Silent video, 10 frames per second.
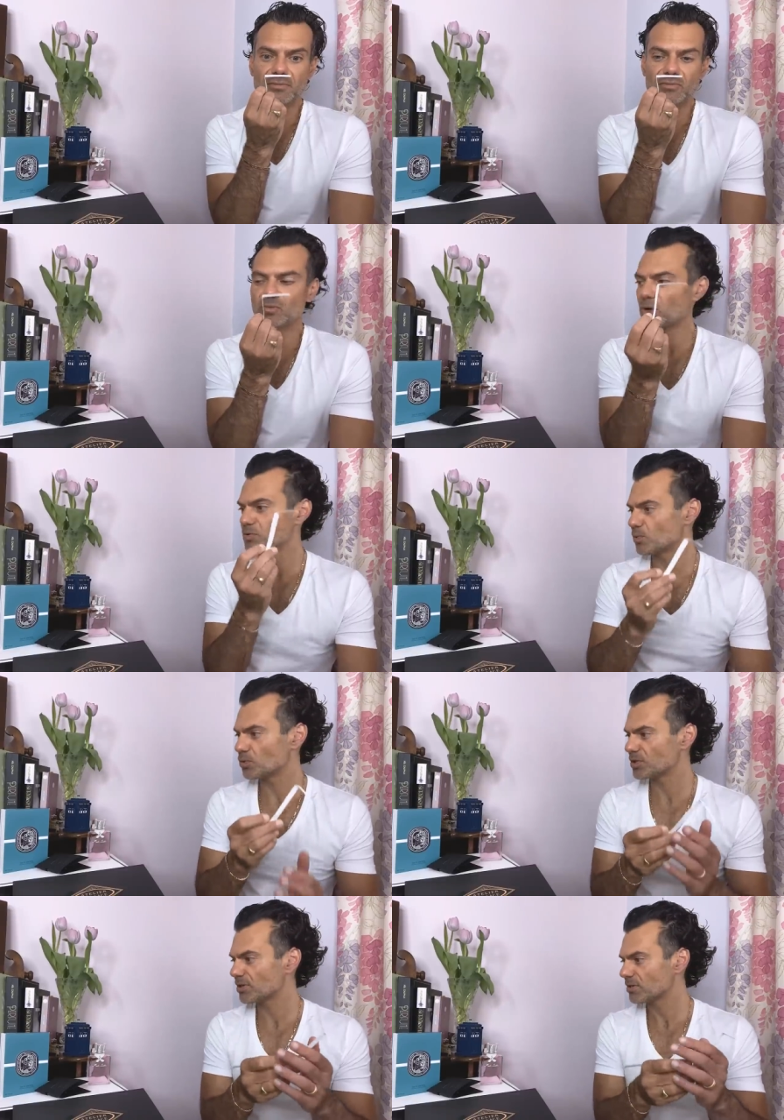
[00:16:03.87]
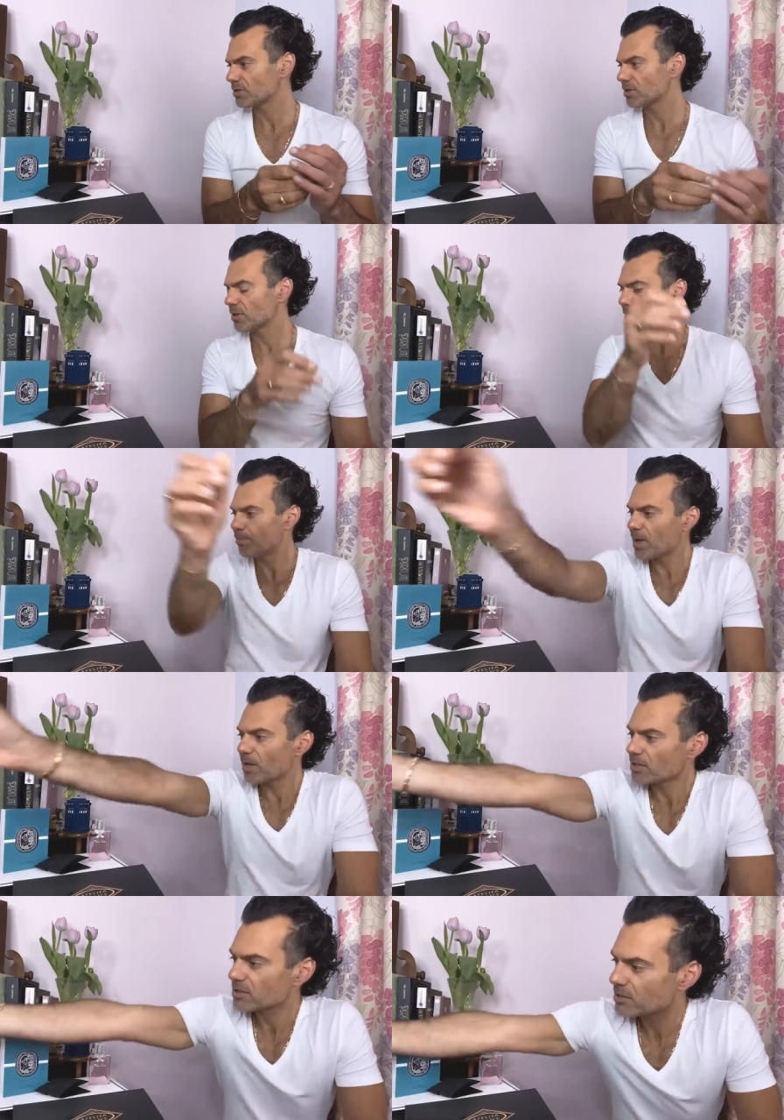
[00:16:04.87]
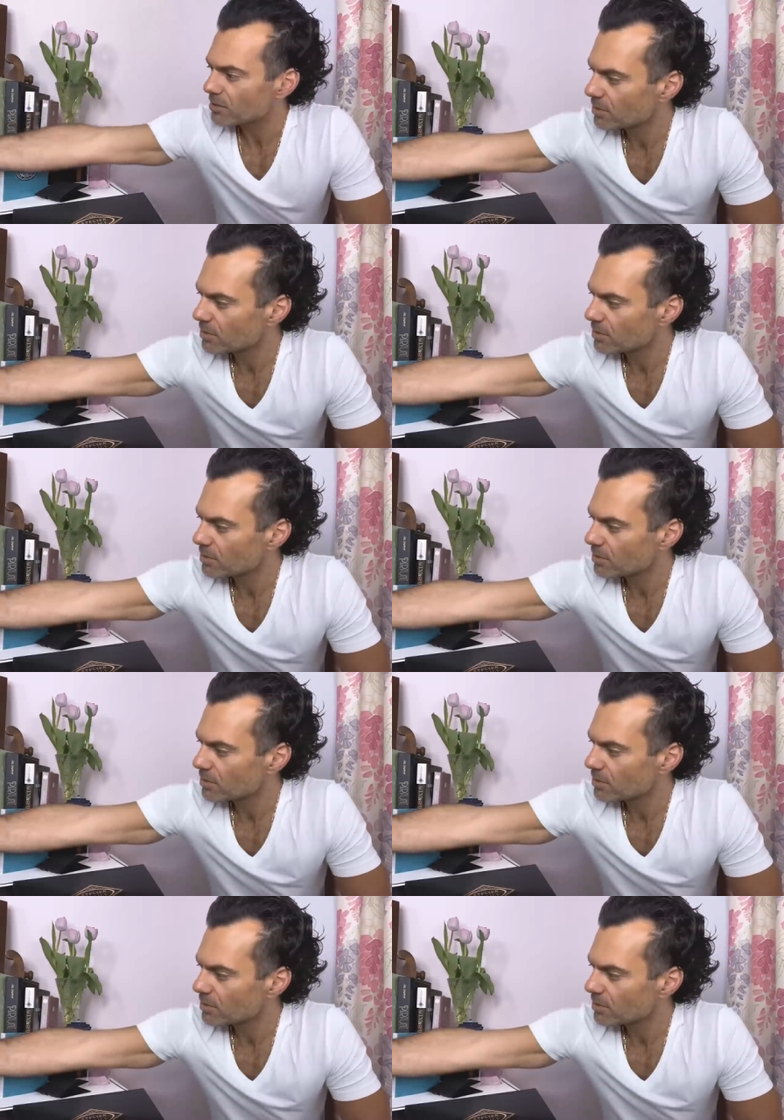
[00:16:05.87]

rose water. But